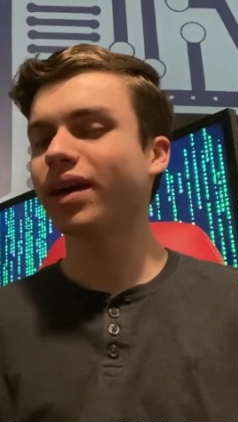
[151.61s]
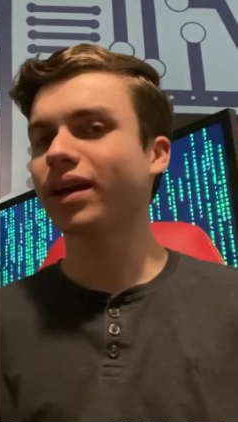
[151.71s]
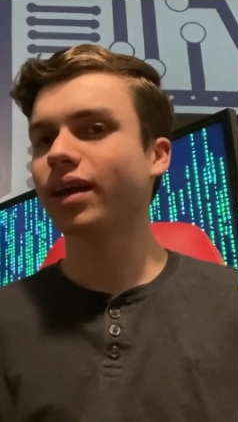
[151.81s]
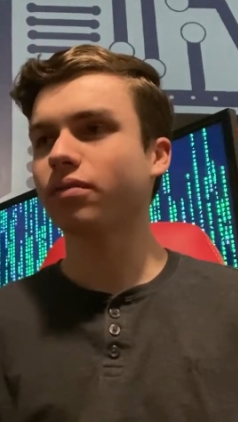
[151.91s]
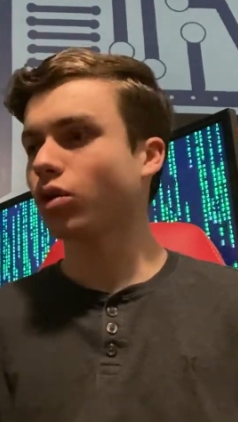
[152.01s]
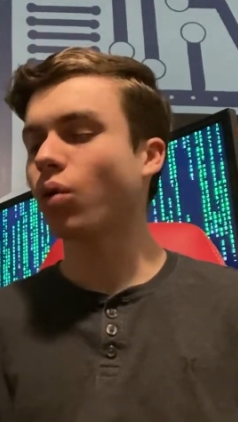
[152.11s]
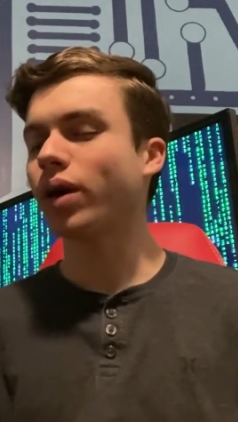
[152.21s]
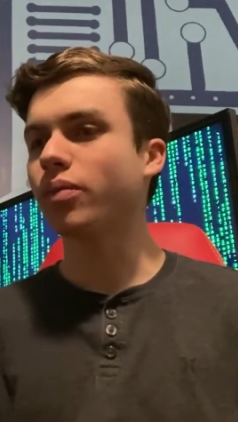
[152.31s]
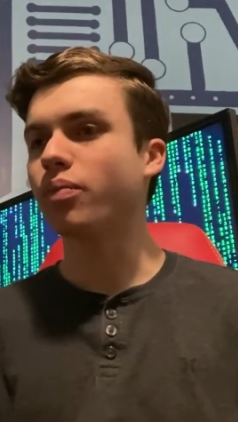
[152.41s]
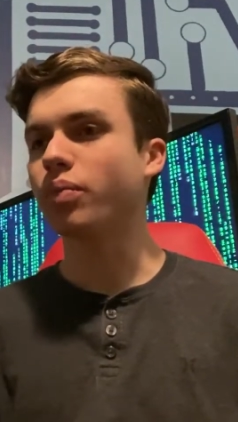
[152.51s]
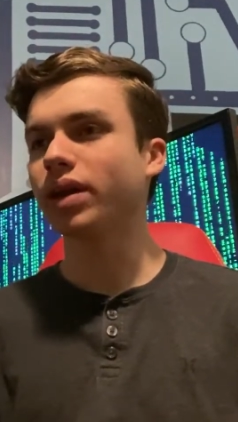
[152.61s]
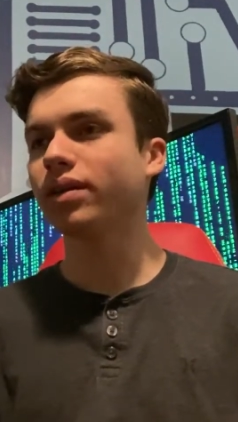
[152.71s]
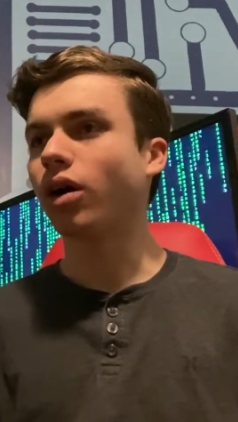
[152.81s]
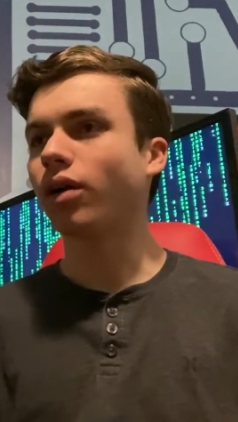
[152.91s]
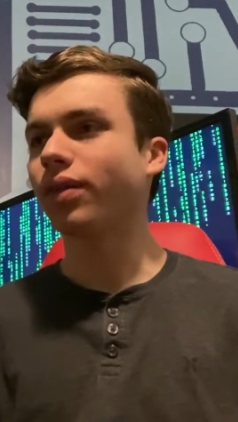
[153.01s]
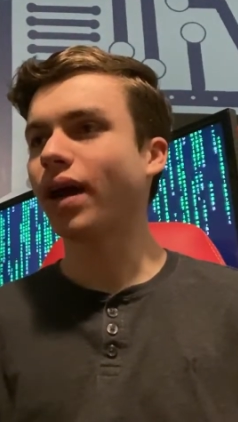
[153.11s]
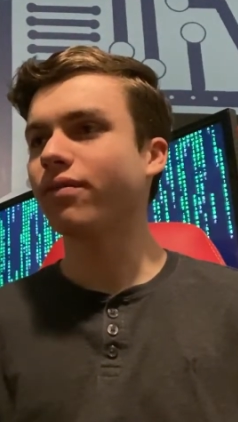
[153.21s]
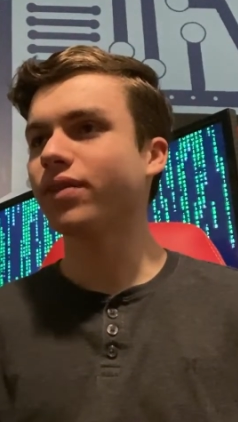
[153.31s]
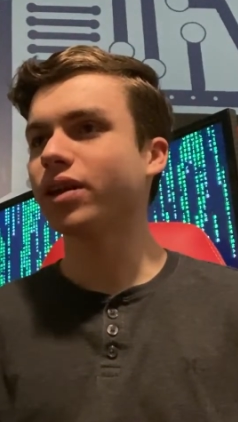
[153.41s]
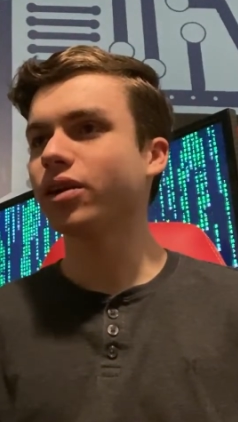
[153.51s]
I get quite a bit on that
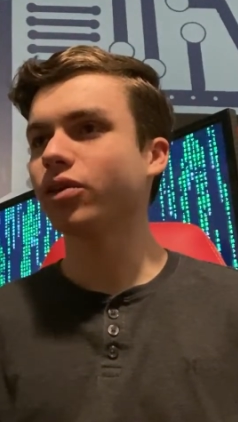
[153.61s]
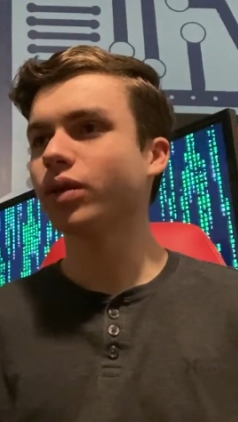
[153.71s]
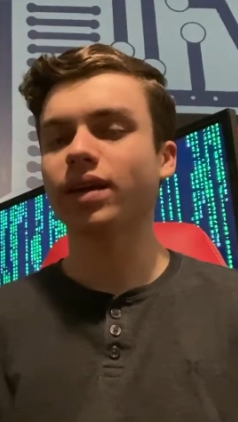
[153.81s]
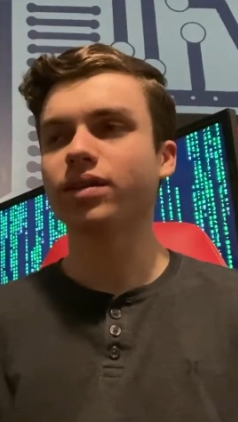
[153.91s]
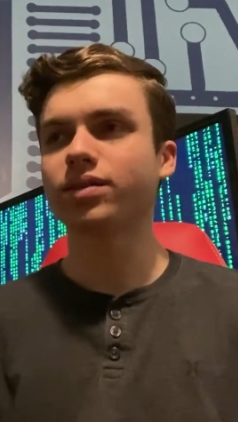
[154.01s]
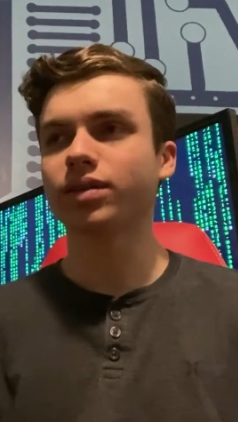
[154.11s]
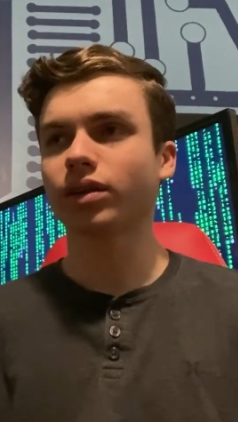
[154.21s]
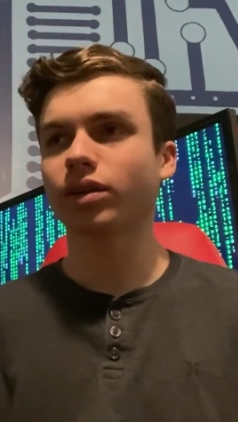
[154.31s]
video is